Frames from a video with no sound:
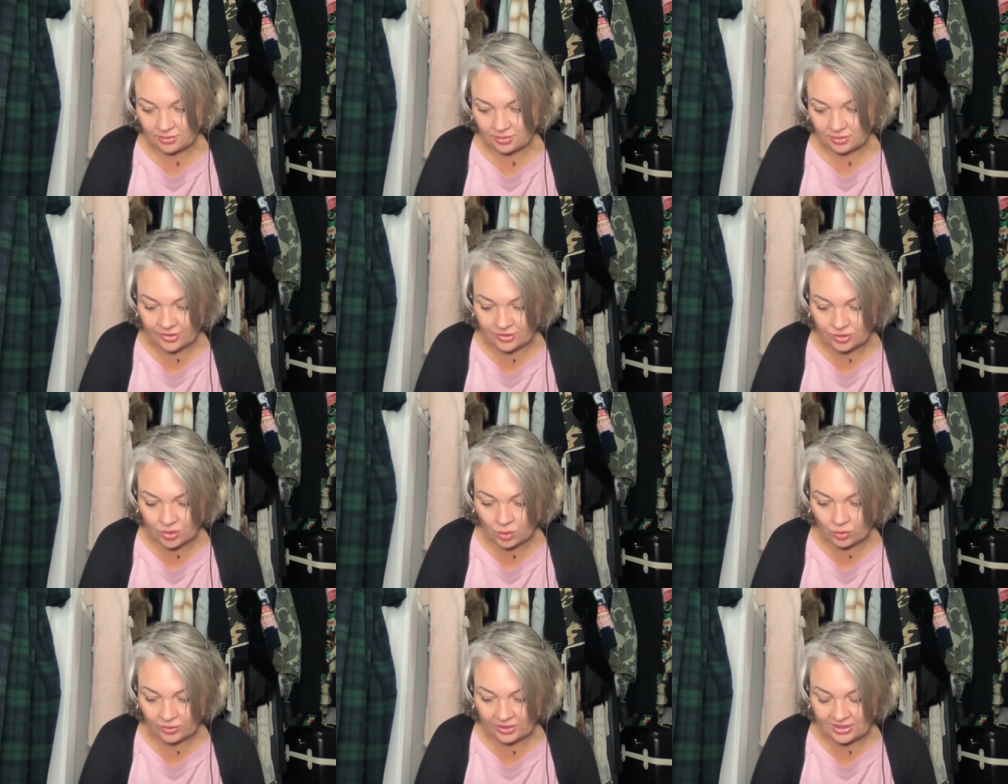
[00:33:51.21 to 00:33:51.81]

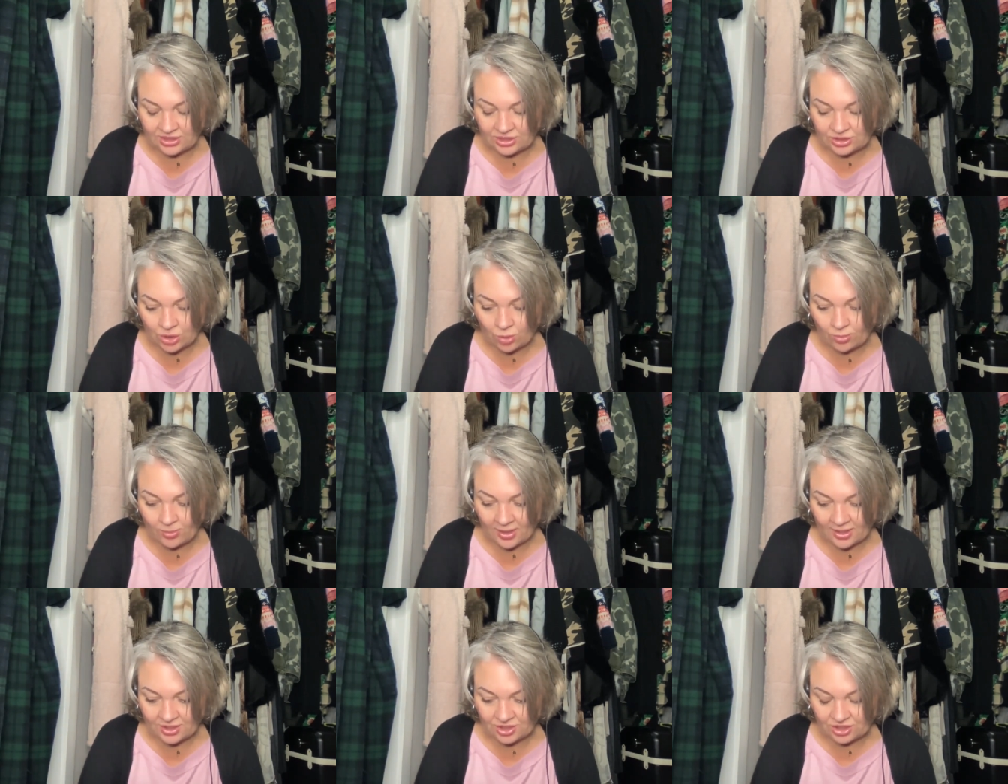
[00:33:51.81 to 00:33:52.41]
there's only
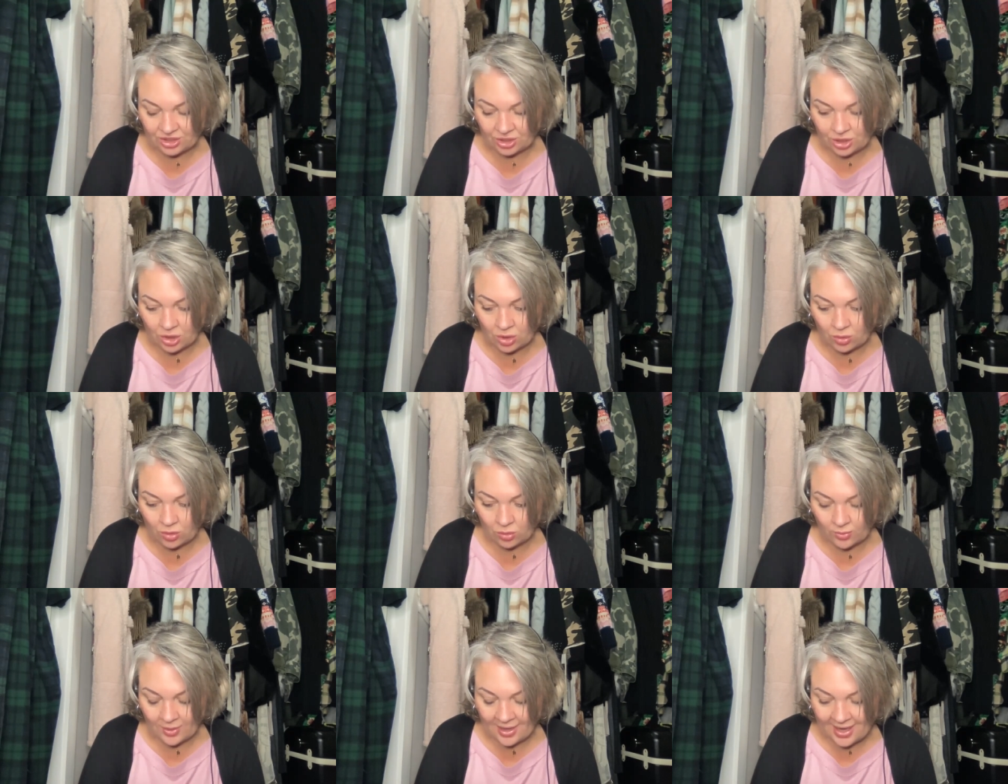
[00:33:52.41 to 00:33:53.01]
so much to
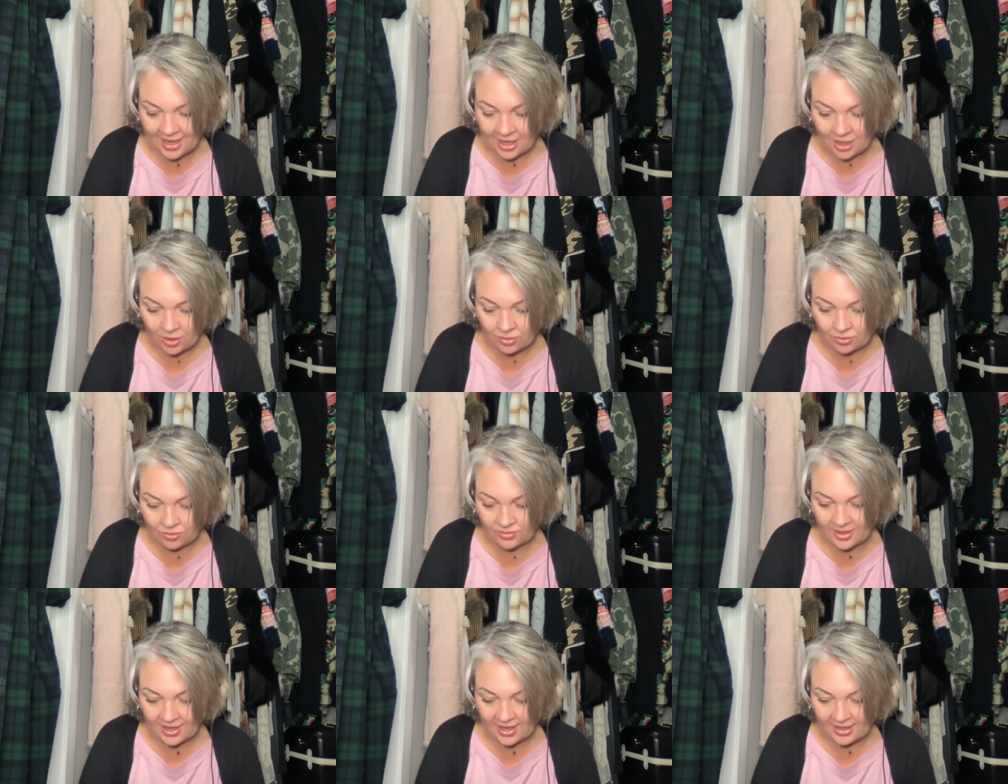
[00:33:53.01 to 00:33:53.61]
go
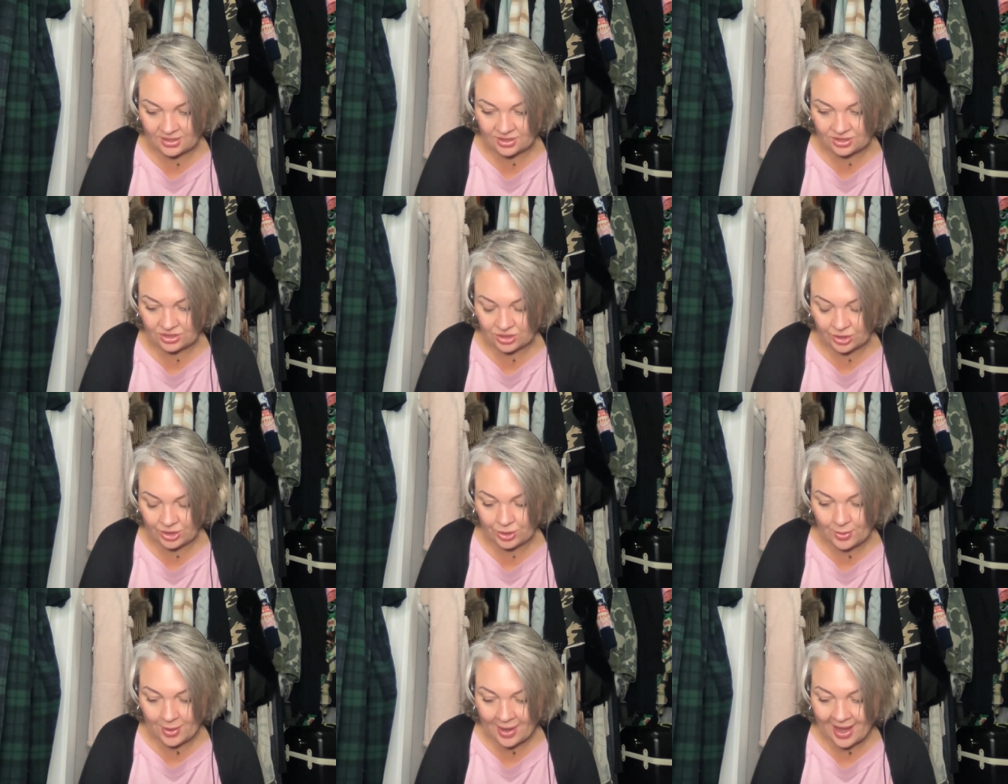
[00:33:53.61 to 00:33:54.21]
around, and
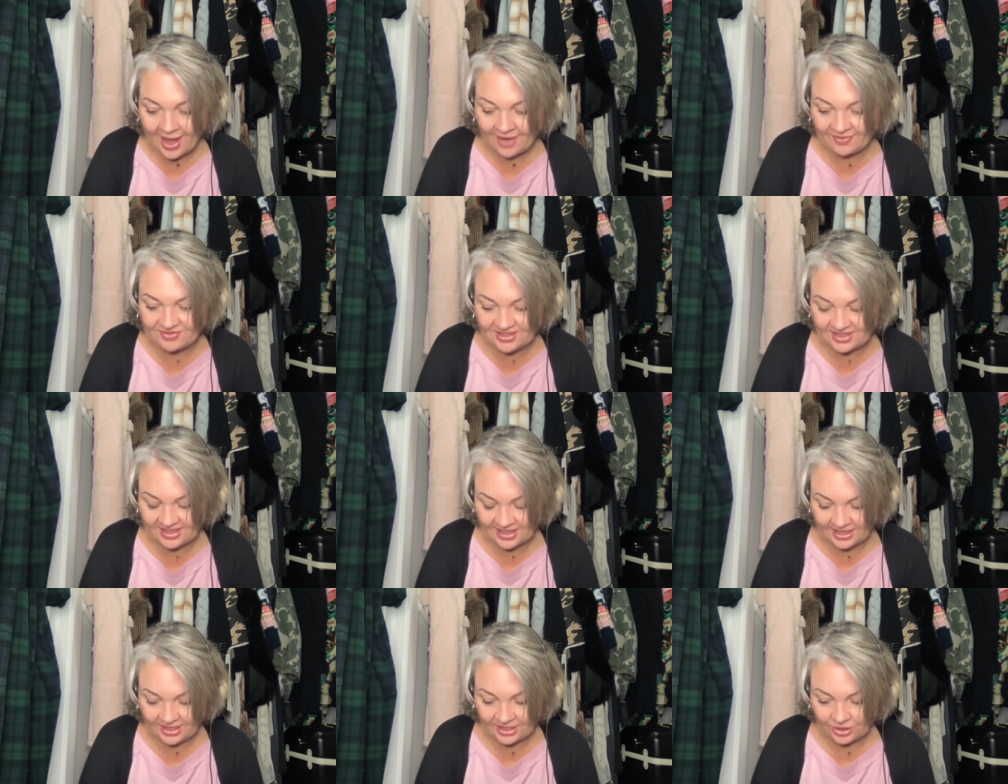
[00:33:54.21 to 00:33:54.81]
so you have
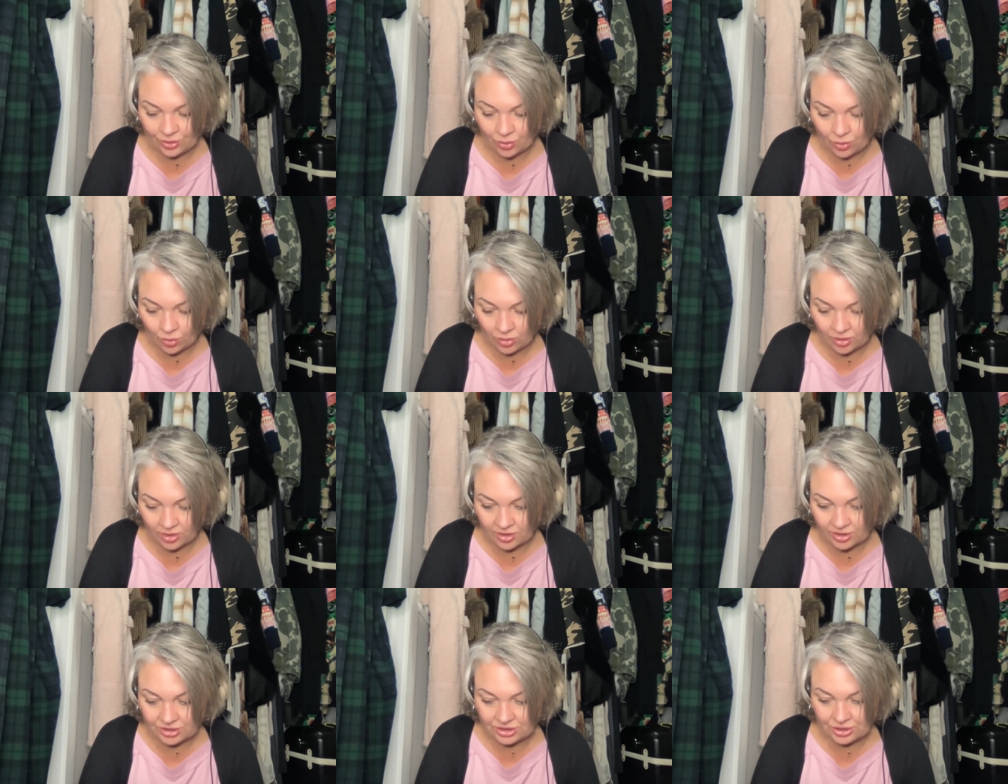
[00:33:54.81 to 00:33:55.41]
to get
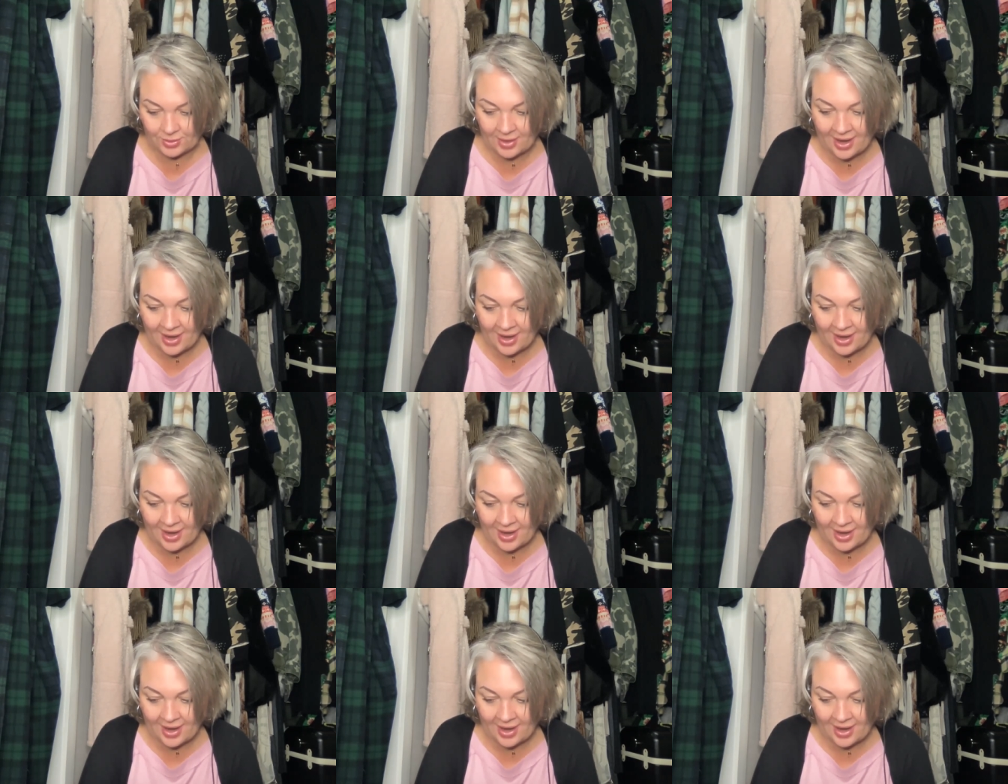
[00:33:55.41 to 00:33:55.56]
yours.